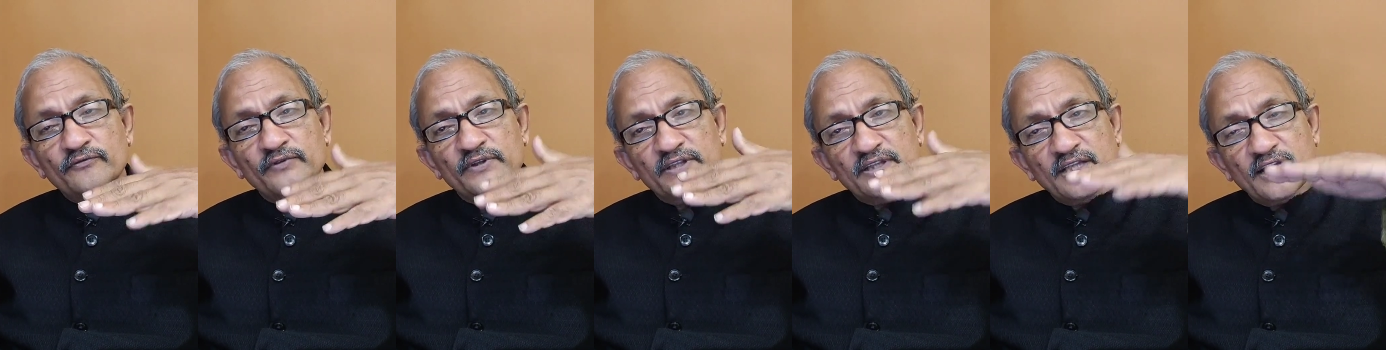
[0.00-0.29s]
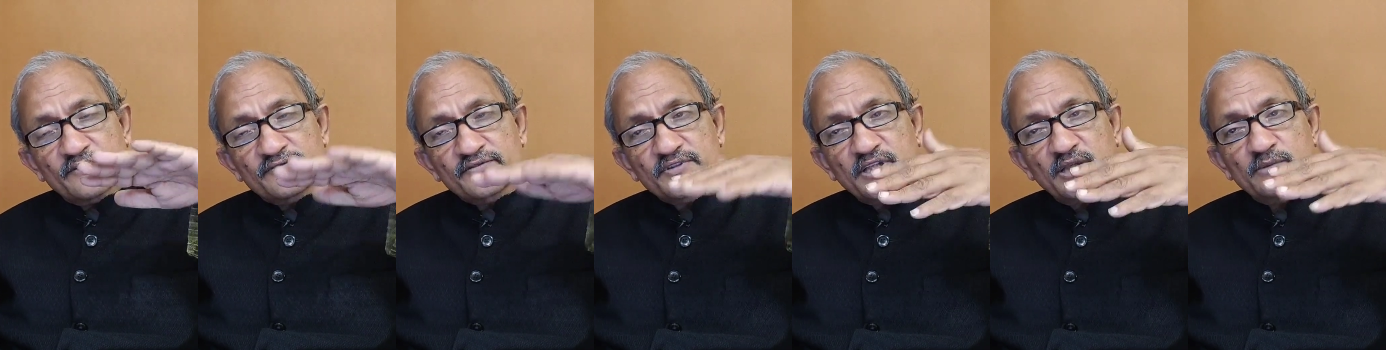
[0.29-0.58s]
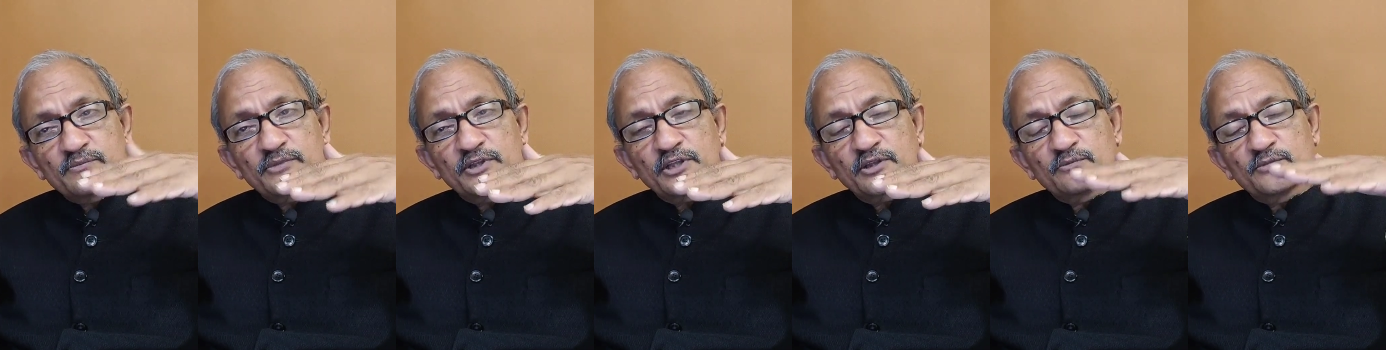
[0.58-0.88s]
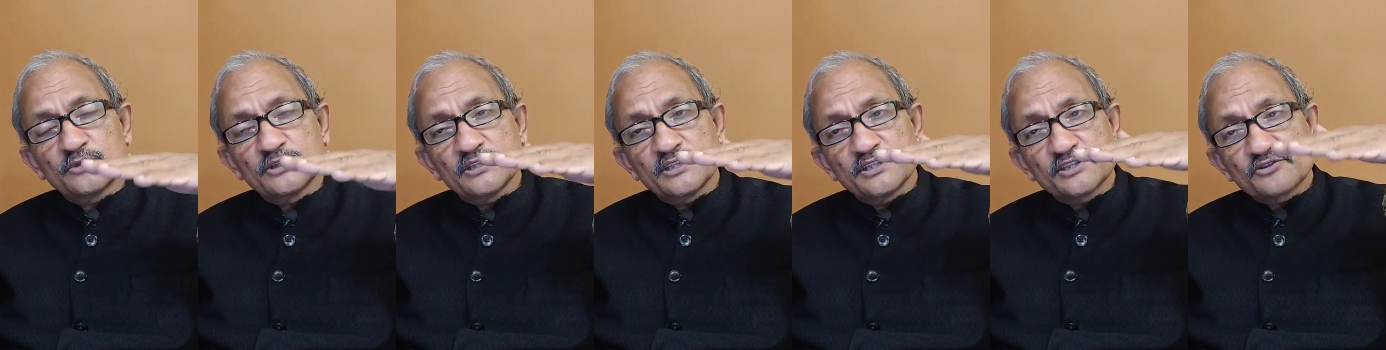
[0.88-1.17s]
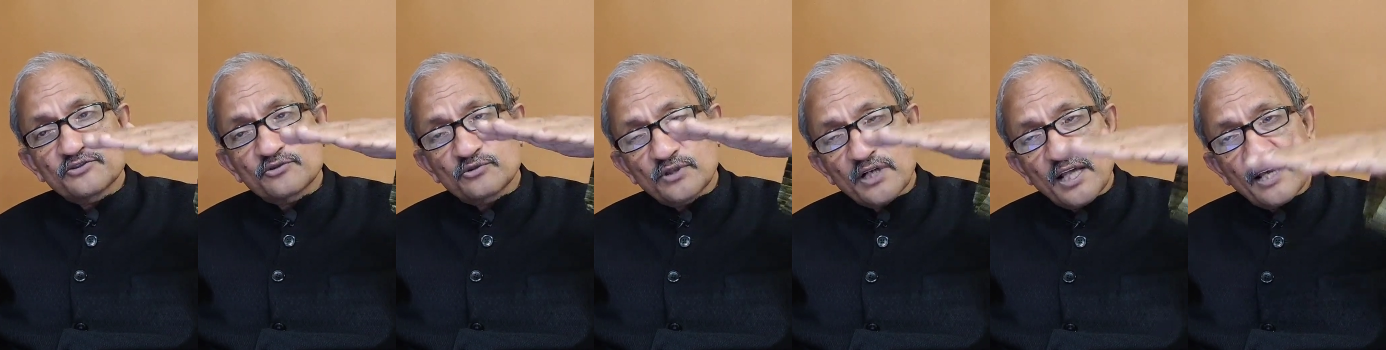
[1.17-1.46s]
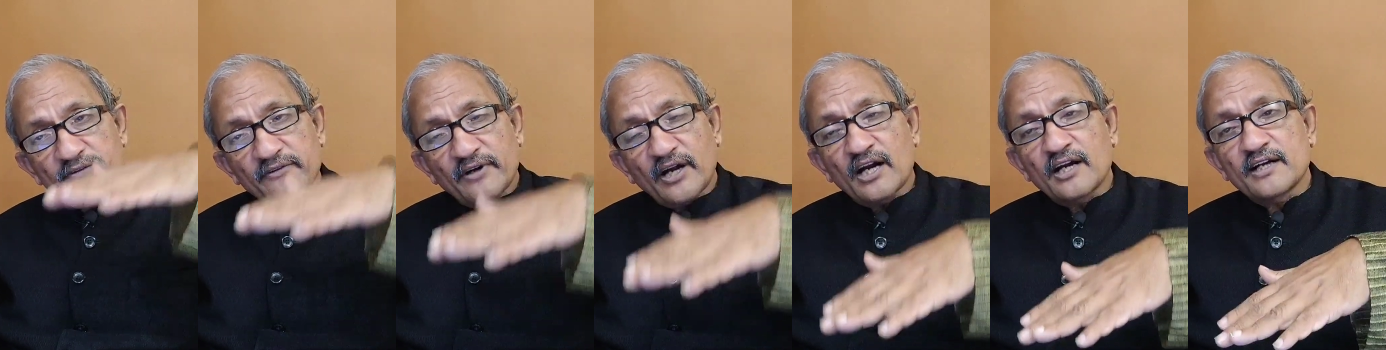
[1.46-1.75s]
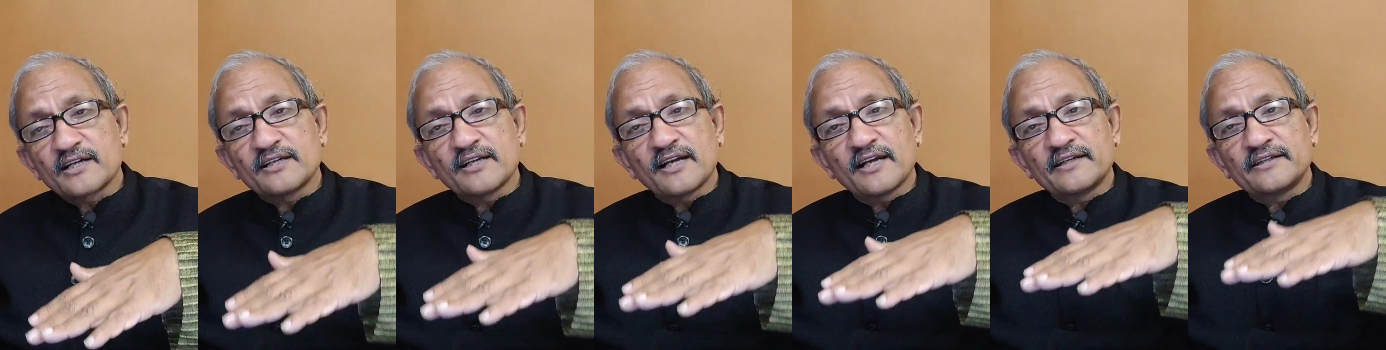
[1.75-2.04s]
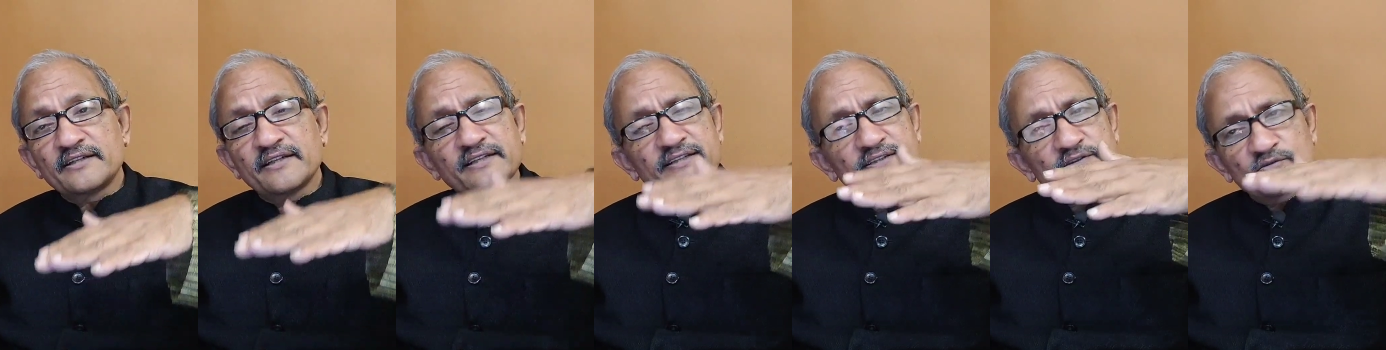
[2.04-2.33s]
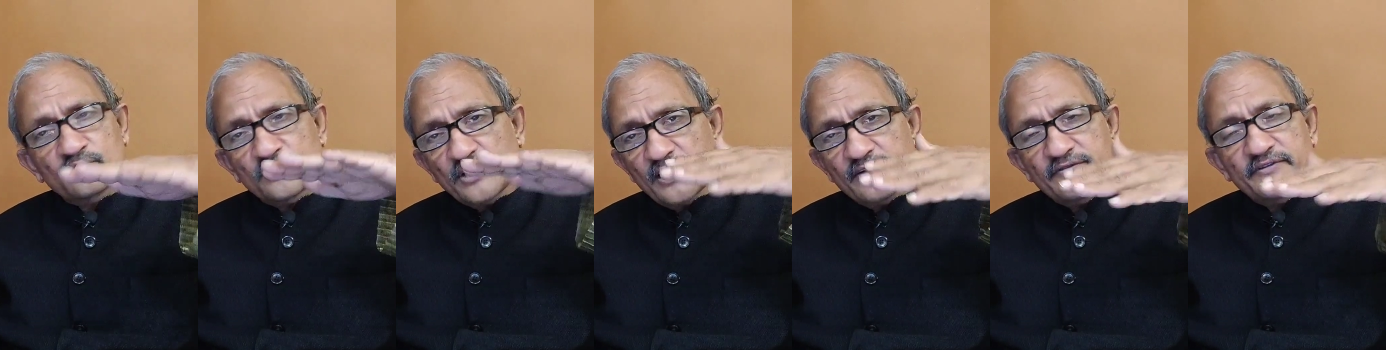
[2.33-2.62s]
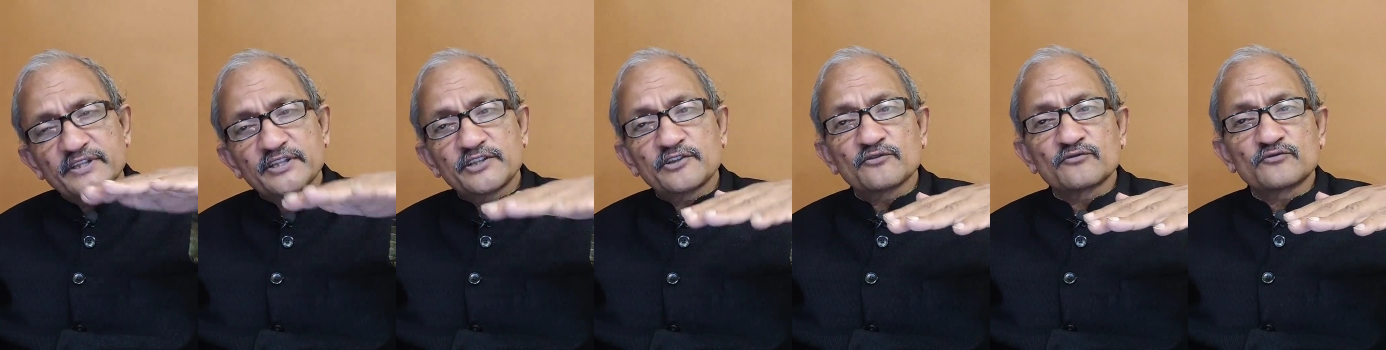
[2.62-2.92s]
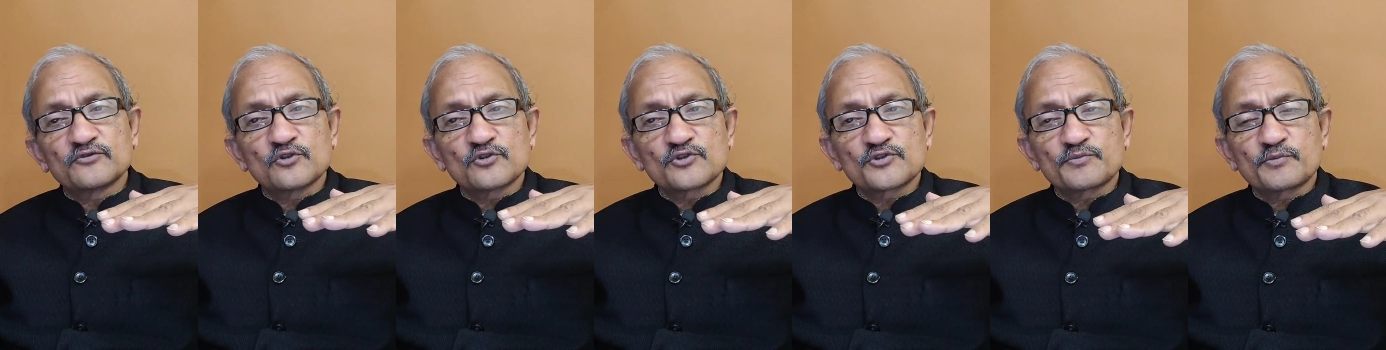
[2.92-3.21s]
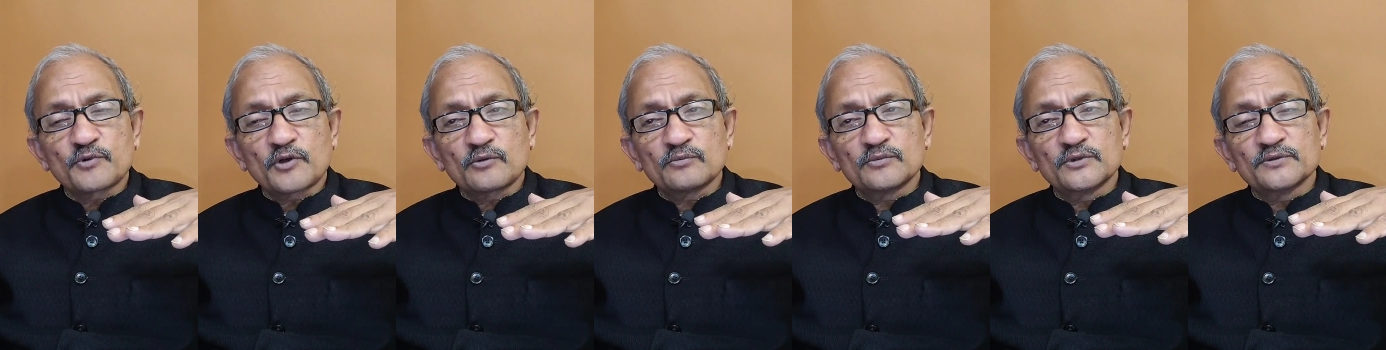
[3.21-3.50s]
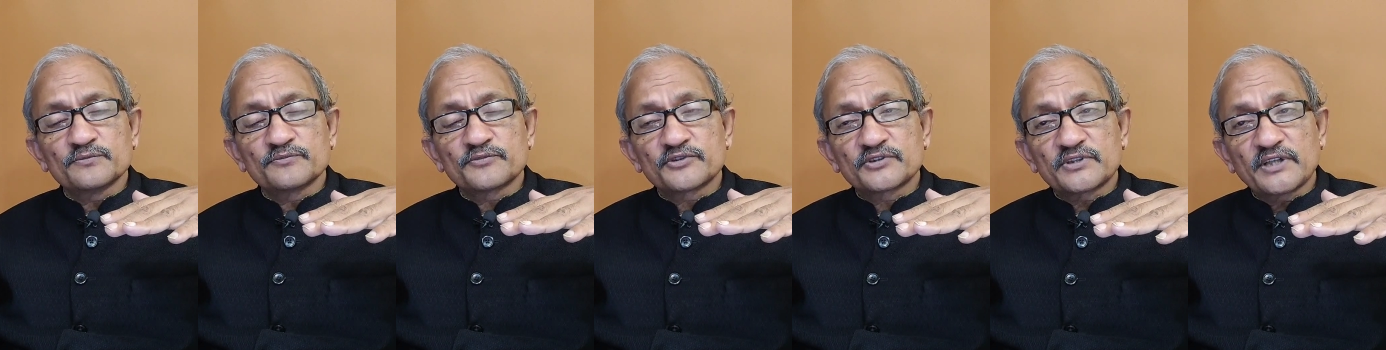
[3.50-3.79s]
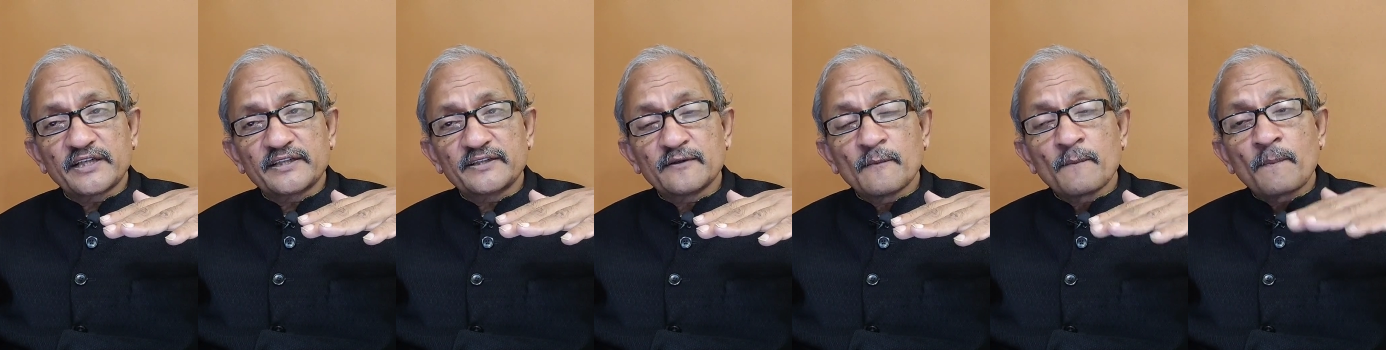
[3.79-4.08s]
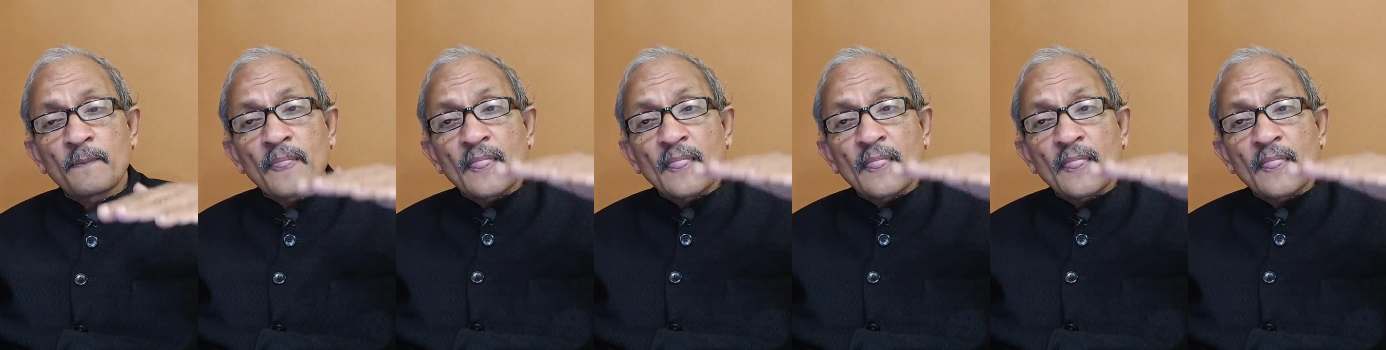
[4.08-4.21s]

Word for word: will have some turbulence could have hard landing could have any of those problems right